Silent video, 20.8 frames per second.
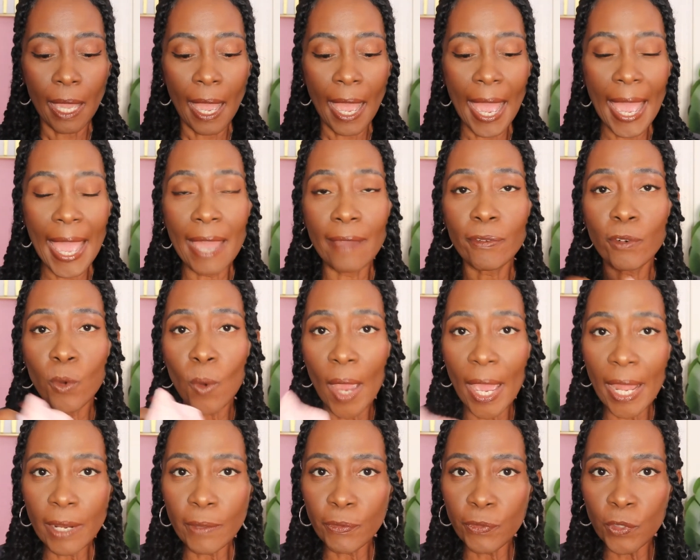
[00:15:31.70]
I have
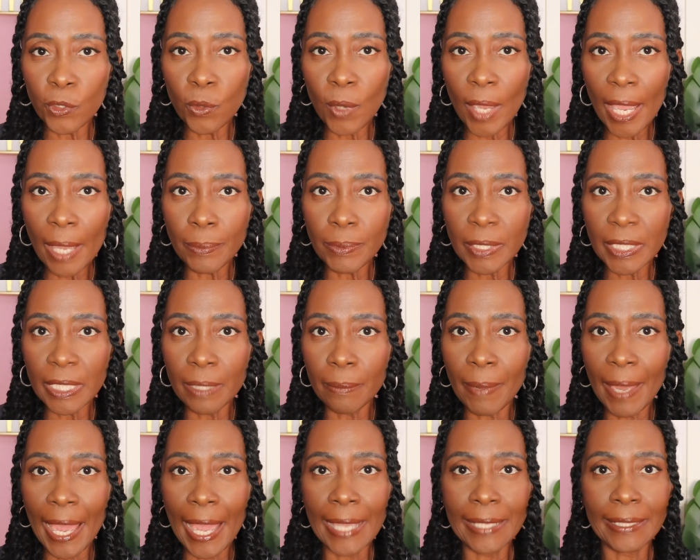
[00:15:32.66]
quite a few Epsy
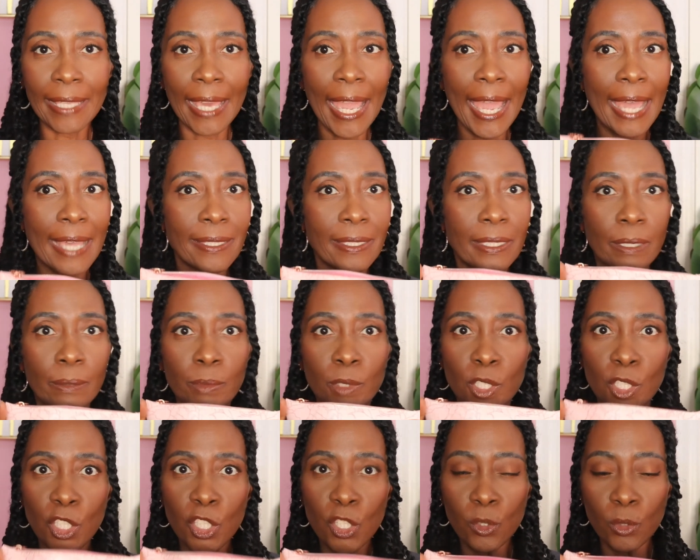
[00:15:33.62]
bag that has some
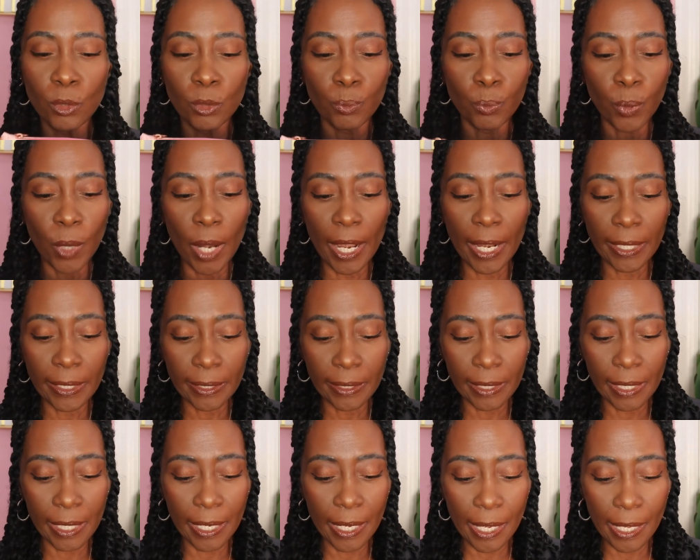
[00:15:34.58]
cute products
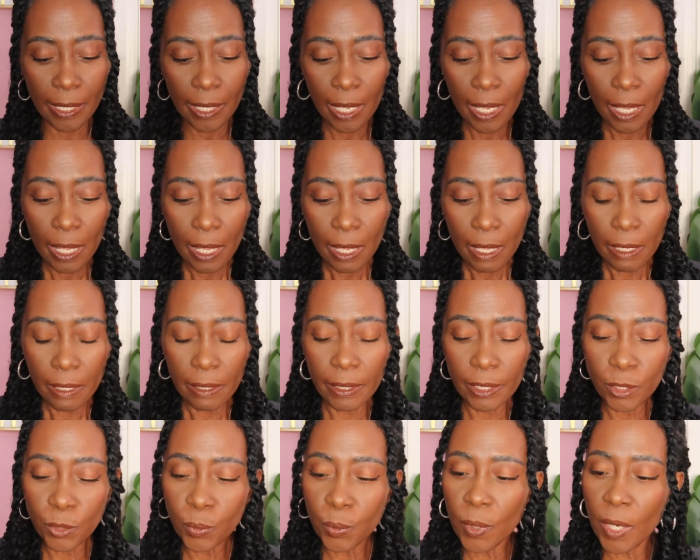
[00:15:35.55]
in it.
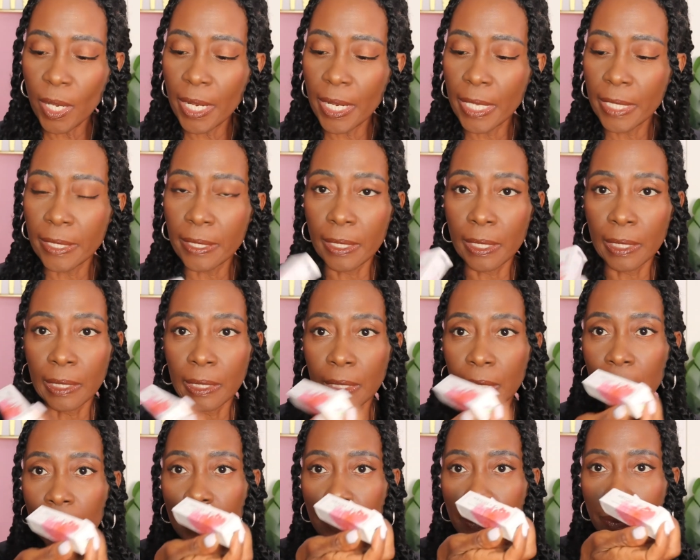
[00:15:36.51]
This one is a
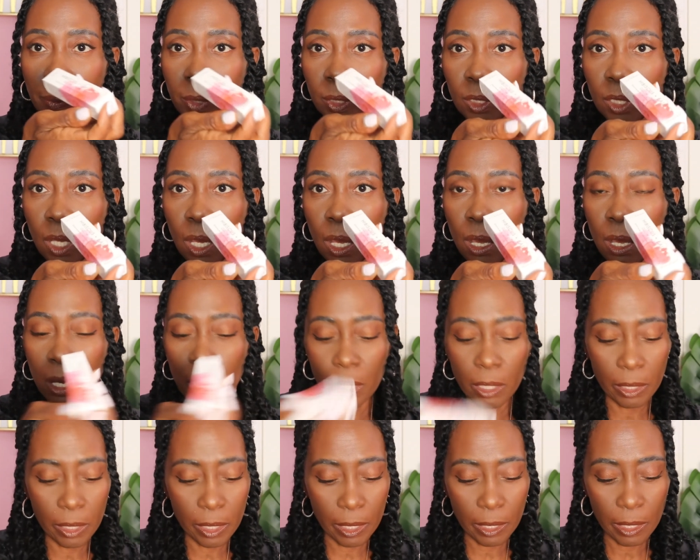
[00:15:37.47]
lip
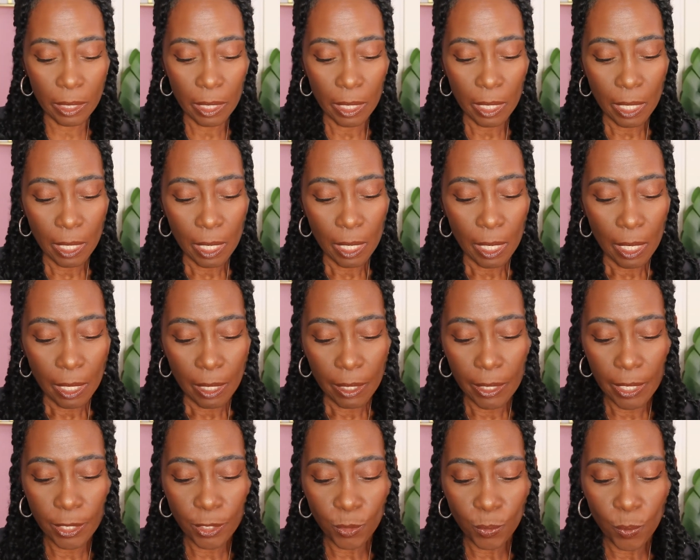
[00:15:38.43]
gloss.
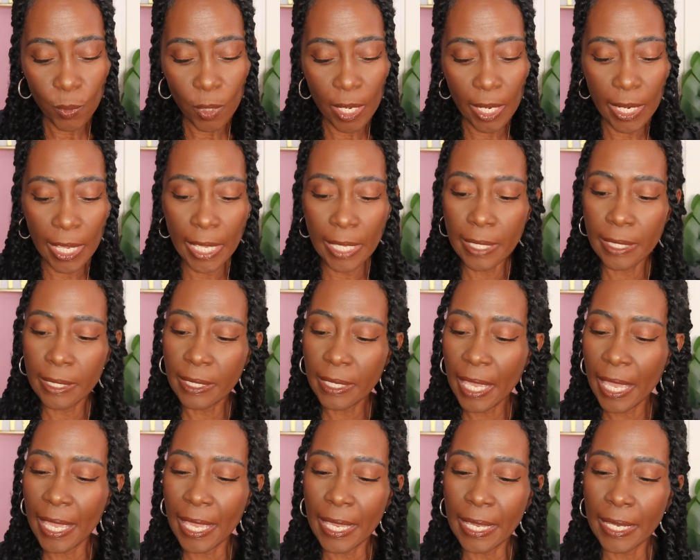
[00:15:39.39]
This one is
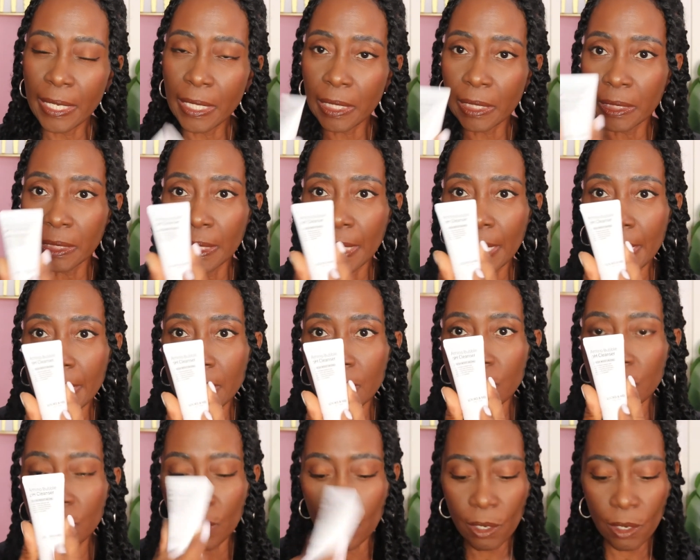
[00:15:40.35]
a
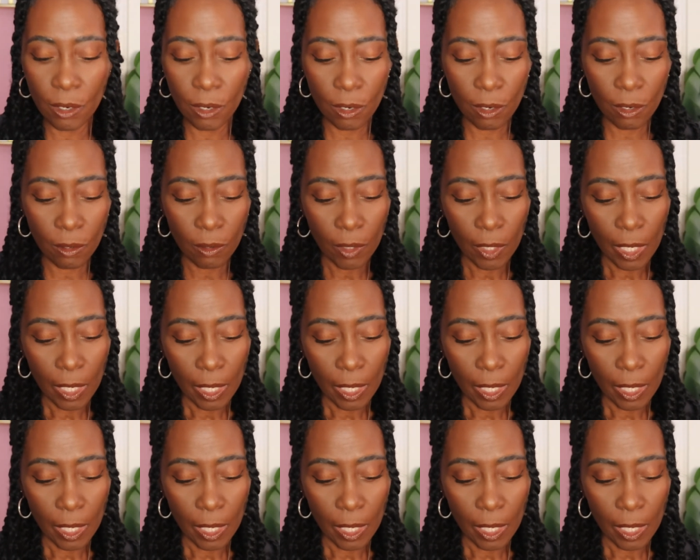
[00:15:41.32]
cleanser.